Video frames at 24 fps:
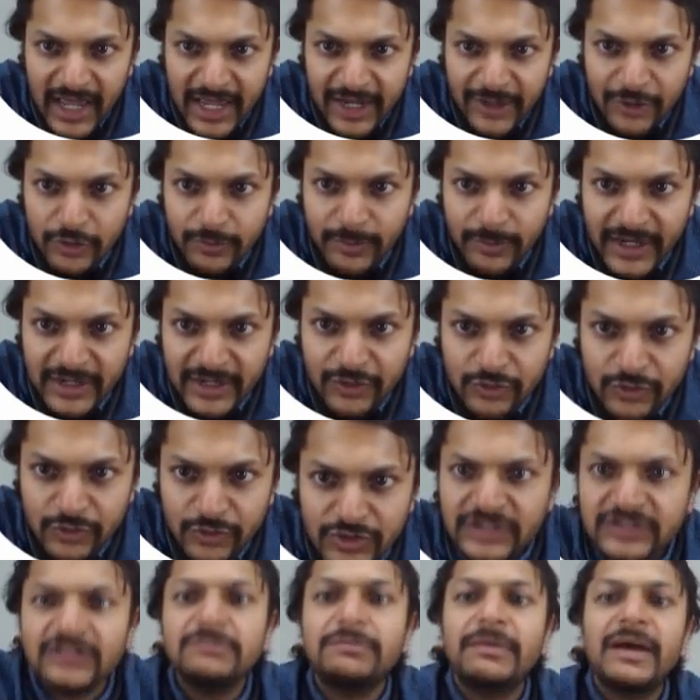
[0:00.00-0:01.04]
I0 by 2.
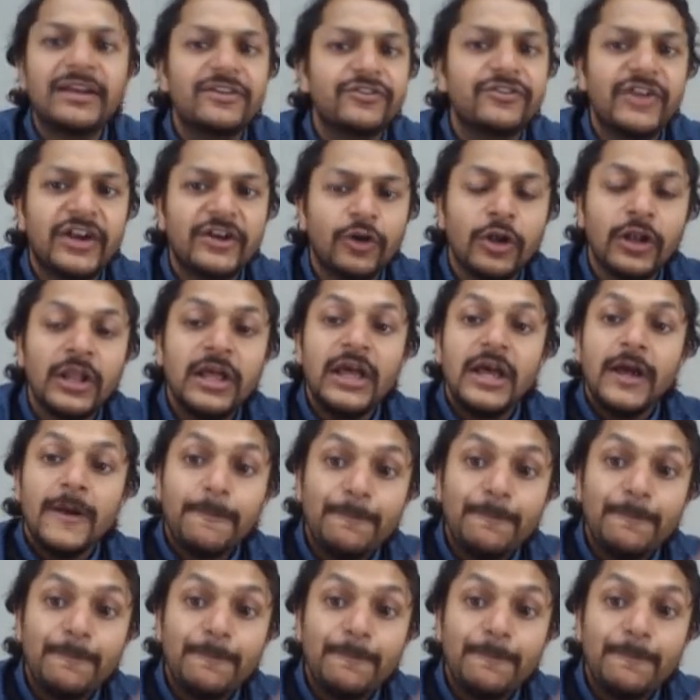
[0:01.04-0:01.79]
Doesn't matter at all.